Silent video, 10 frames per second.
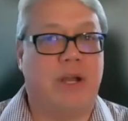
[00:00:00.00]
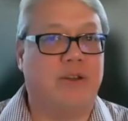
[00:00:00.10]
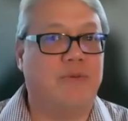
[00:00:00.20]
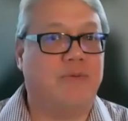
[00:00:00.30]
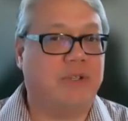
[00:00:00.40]
I
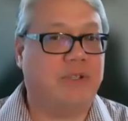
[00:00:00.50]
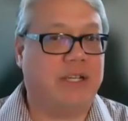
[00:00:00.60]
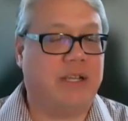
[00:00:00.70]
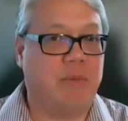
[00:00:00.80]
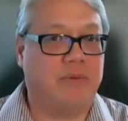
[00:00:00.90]
don't feel
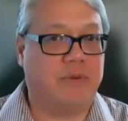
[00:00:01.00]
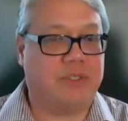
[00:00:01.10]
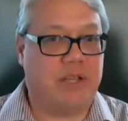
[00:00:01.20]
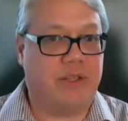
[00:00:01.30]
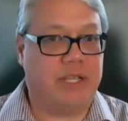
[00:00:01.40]
like I'm
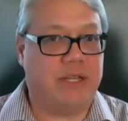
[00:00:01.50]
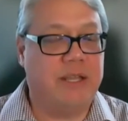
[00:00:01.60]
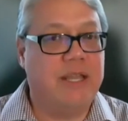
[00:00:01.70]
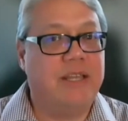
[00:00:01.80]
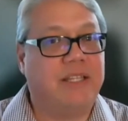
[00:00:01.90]
overselling it.
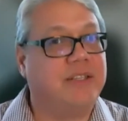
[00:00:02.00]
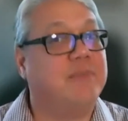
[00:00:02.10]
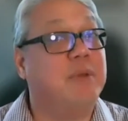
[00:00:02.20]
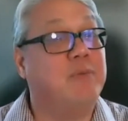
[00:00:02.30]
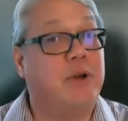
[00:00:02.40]
That
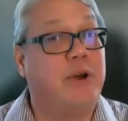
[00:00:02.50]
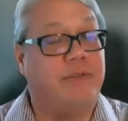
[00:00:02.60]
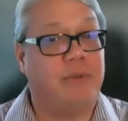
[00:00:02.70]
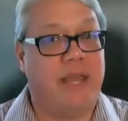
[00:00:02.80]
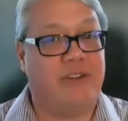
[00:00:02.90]
doesn't mean we don't have
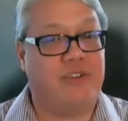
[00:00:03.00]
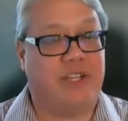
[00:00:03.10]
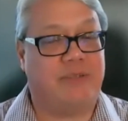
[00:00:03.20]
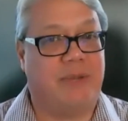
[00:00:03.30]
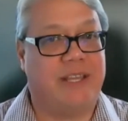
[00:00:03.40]
to manage
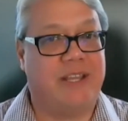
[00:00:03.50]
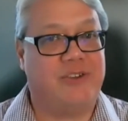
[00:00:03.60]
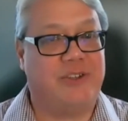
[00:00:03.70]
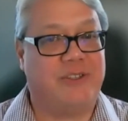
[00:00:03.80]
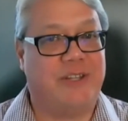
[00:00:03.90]
expectations.